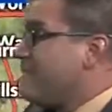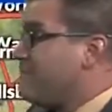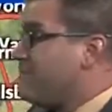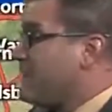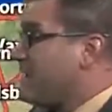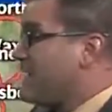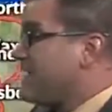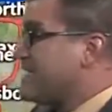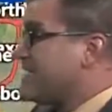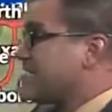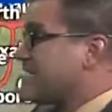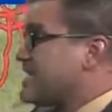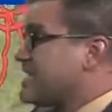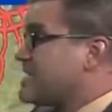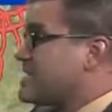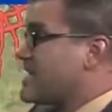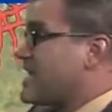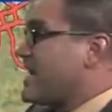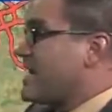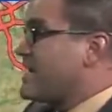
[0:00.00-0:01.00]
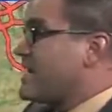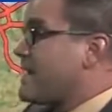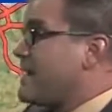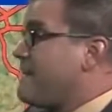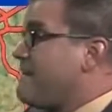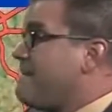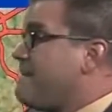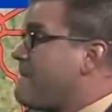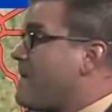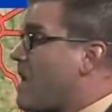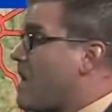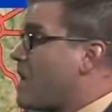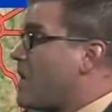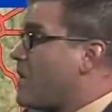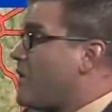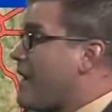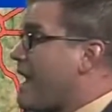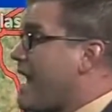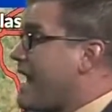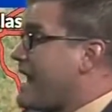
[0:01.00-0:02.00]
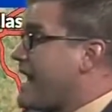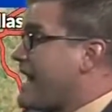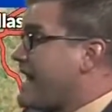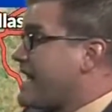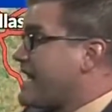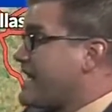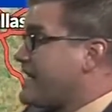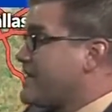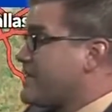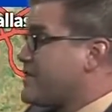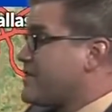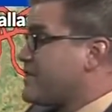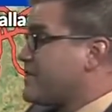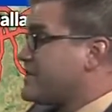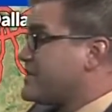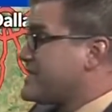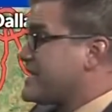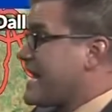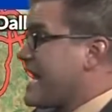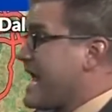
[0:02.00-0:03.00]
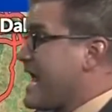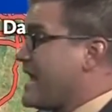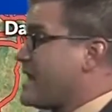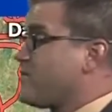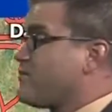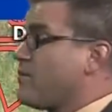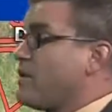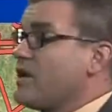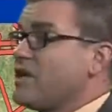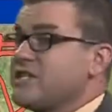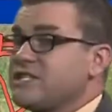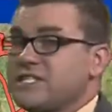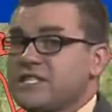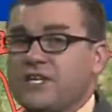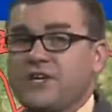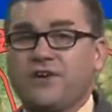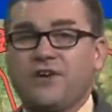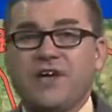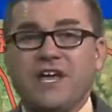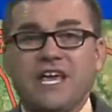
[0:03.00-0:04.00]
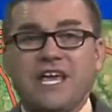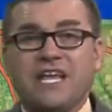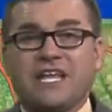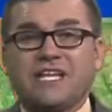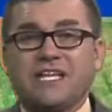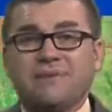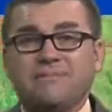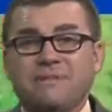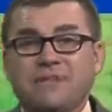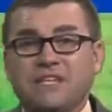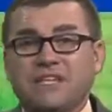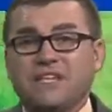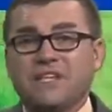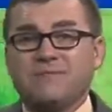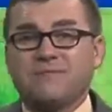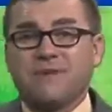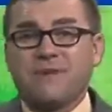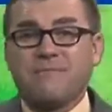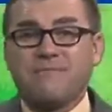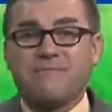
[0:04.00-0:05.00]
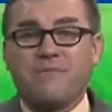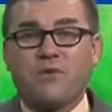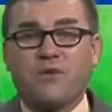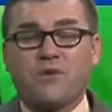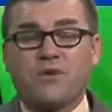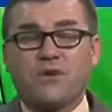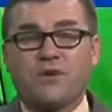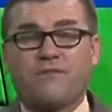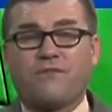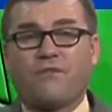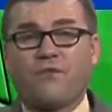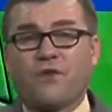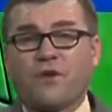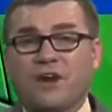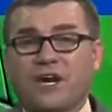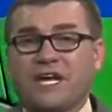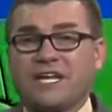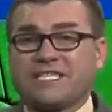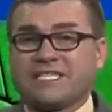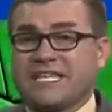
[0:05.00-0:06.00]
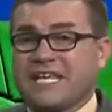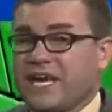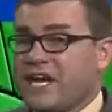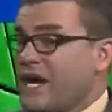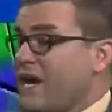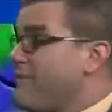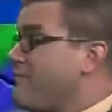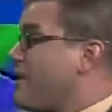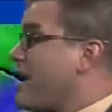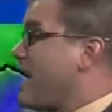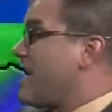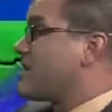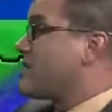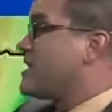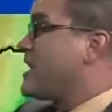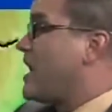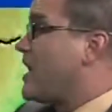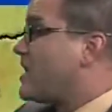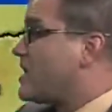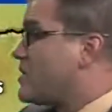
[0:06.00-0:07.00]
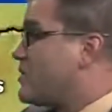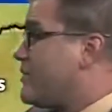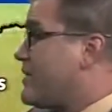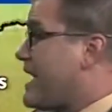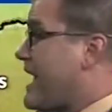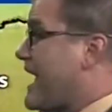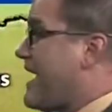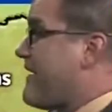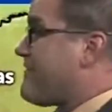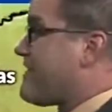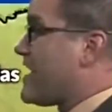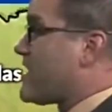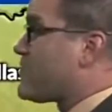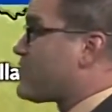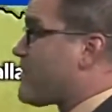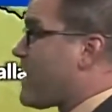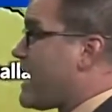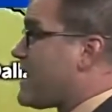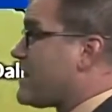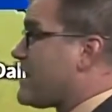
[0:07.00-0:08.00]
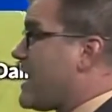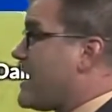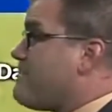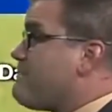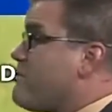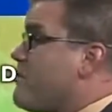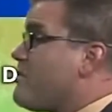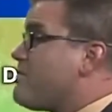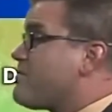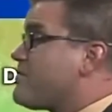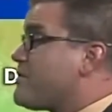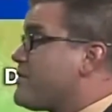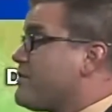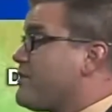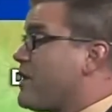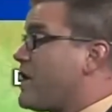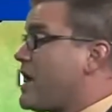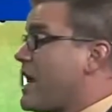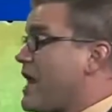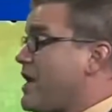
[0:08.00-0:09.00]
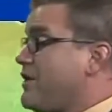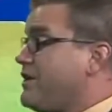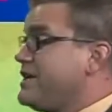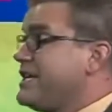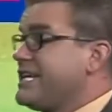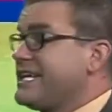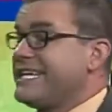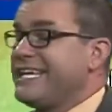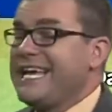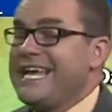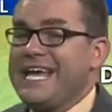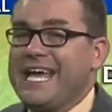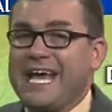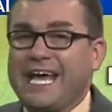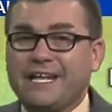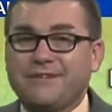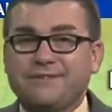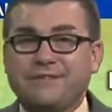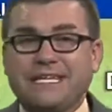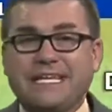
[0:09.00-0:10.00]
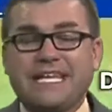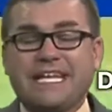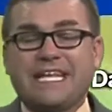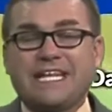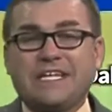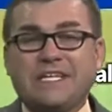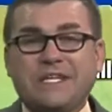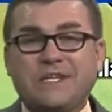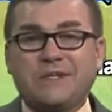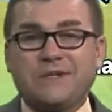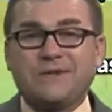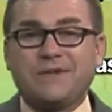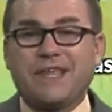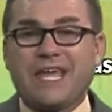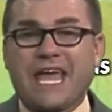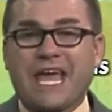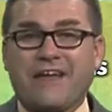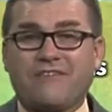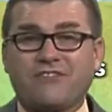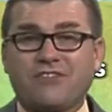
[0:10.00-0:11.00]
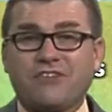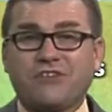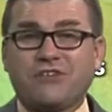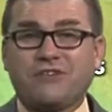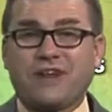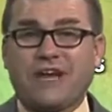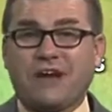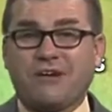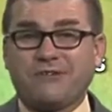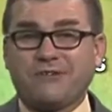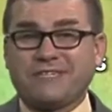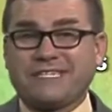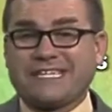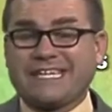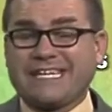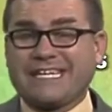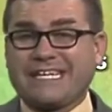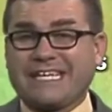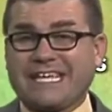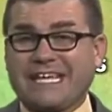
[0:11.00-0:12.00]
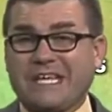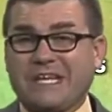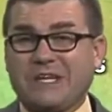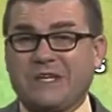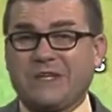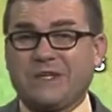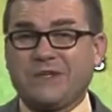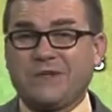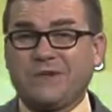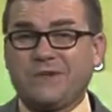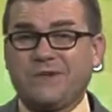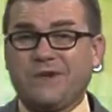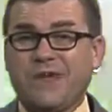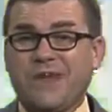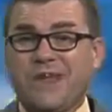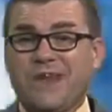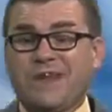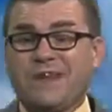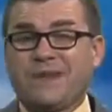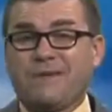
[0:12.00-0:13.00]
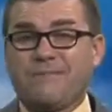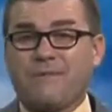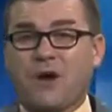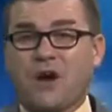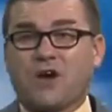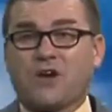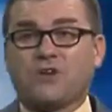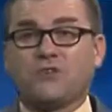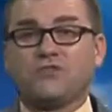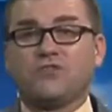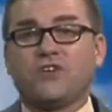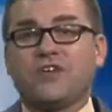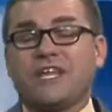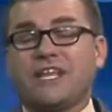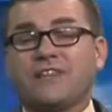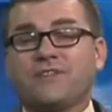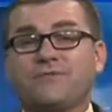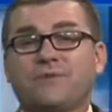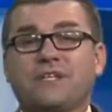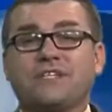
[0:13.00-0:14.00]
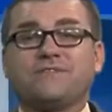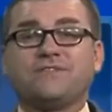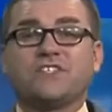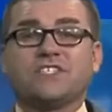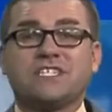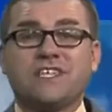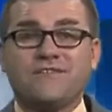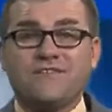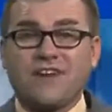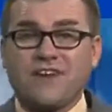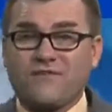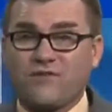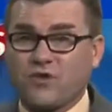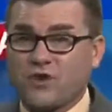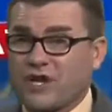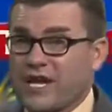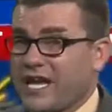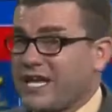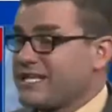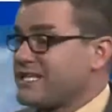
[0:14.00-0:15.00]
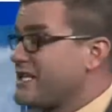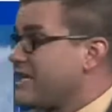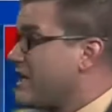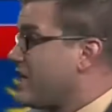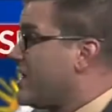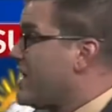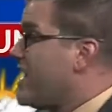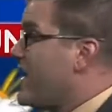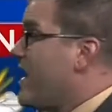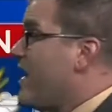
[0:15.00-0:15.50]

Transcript: plenty of sunshine tomorrow and heading into Thursday as well. So it's going to be a little bit more for us here. And we actually are going to have that dry line move through our area as we get into the afternoon hours heading into tomorrow. Looking at the rest of our 7-day forecast here,